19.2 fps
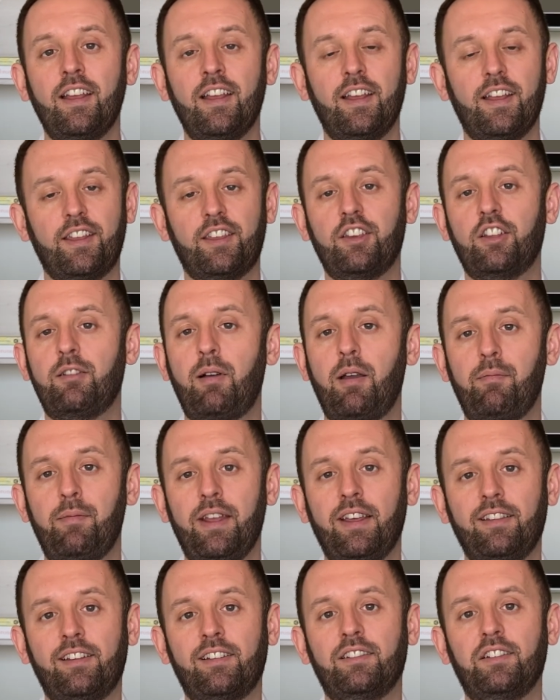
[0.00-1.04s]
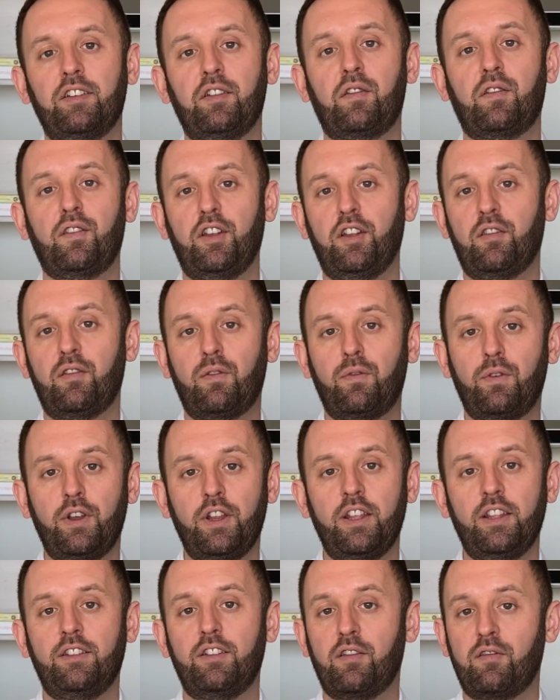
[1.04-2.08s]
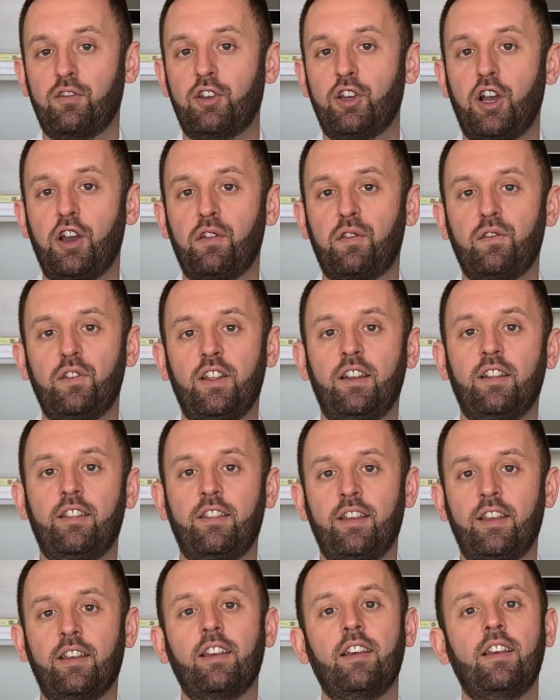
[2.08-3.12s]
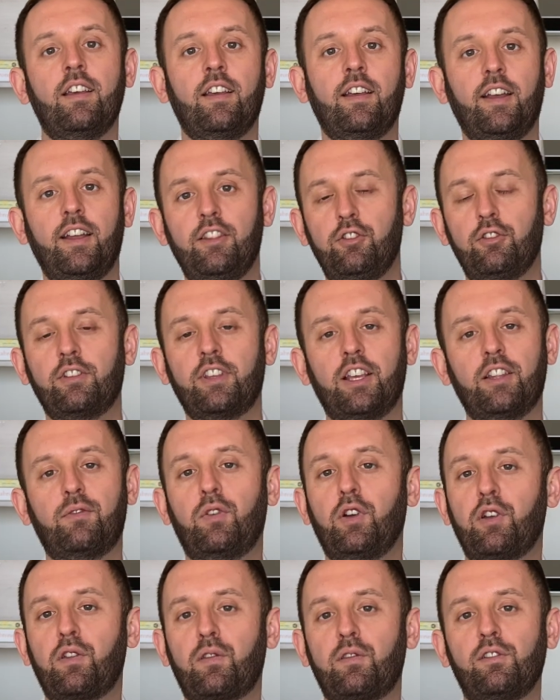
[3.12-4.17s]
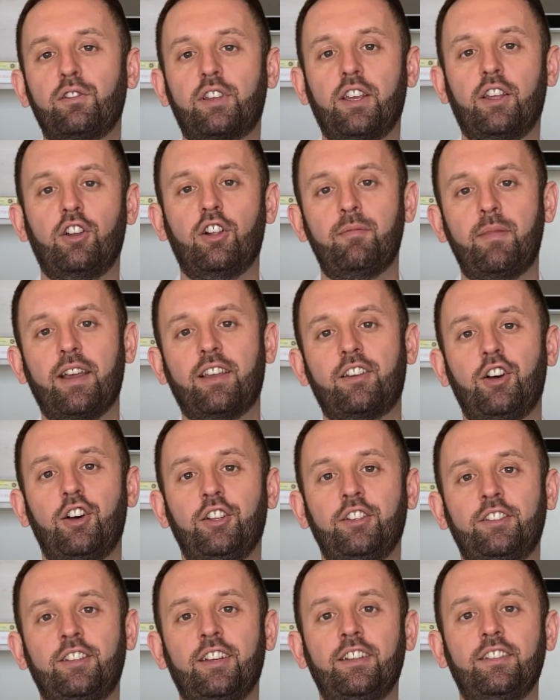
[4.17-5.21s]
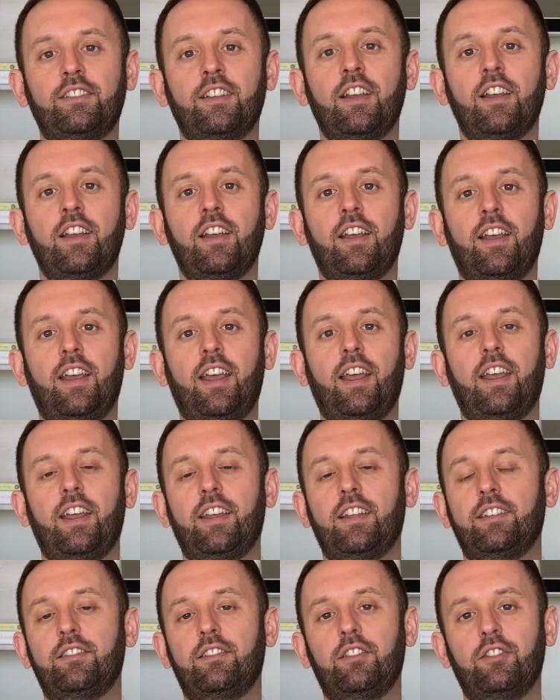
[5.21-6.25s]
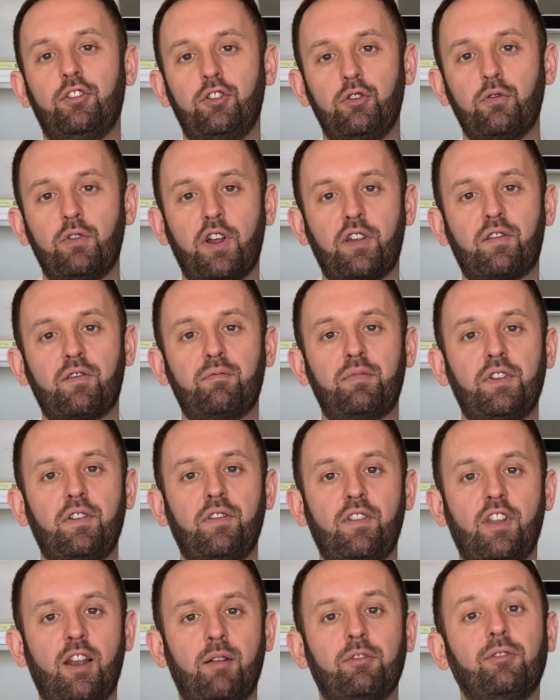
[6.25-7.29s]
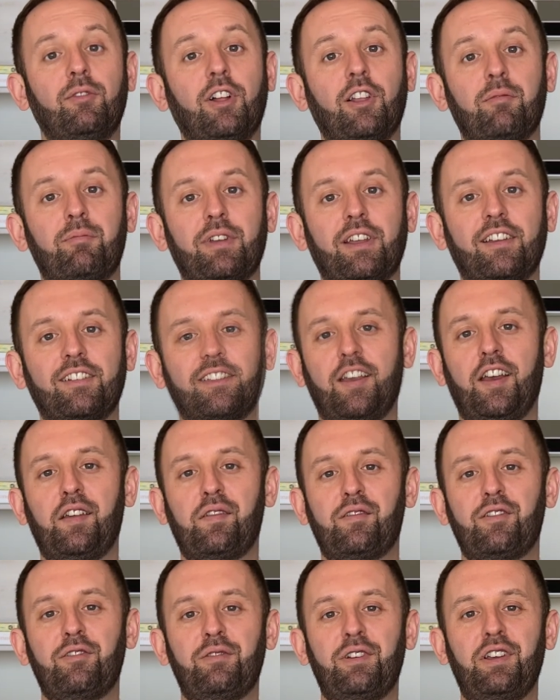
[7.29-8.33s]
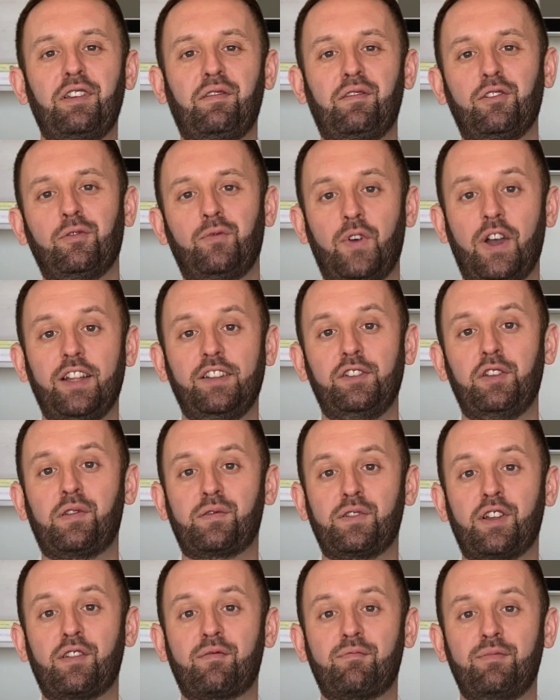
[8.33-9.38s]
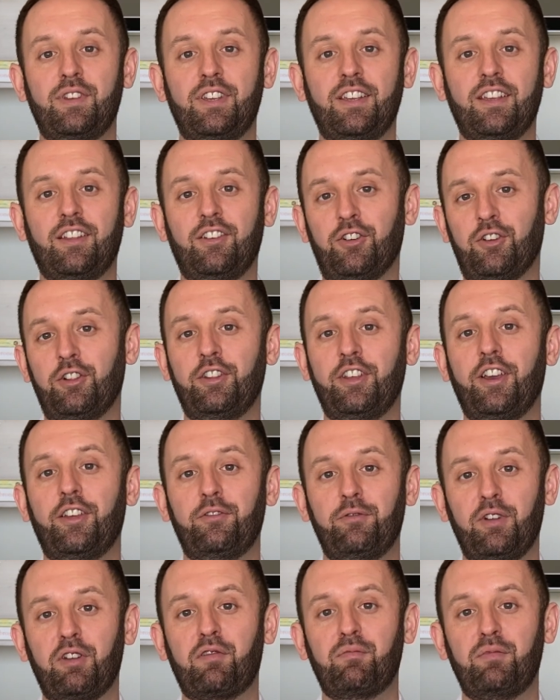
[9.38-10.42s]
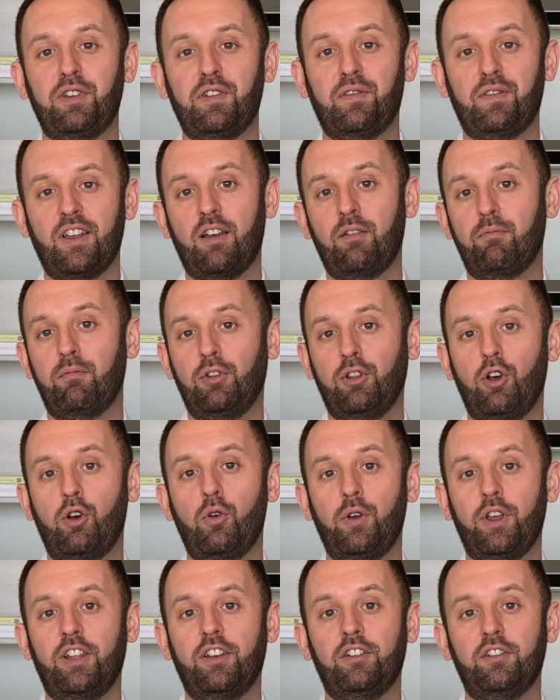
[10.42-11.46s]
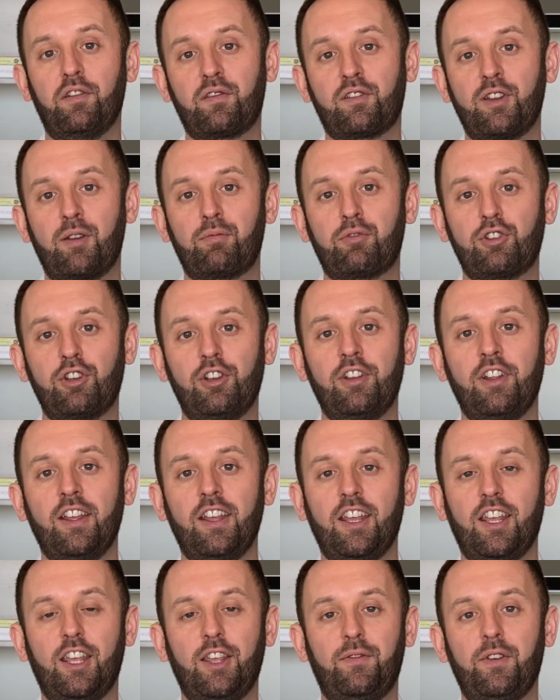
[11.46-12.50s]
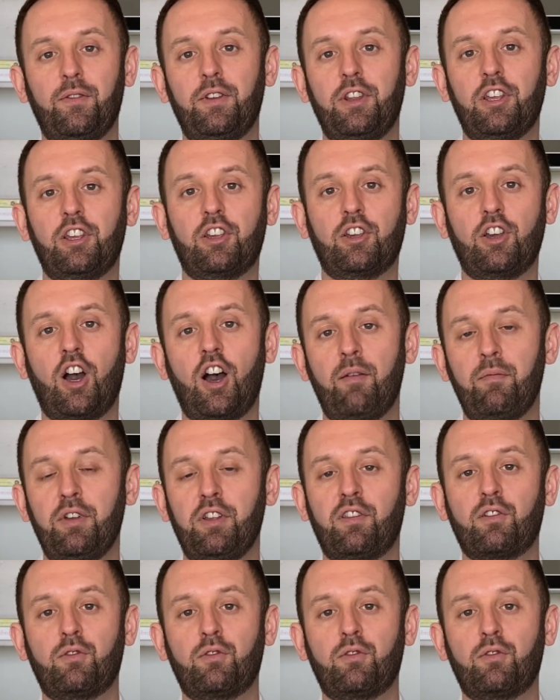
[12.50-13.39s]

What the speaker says: and get on my mailing list. It's free, doesn't cost you anything, and you'll get first look at all my content and new recipes that I'm developing. As always, you'll find this recipe and all the other recipes down below in the description. If you have any comments,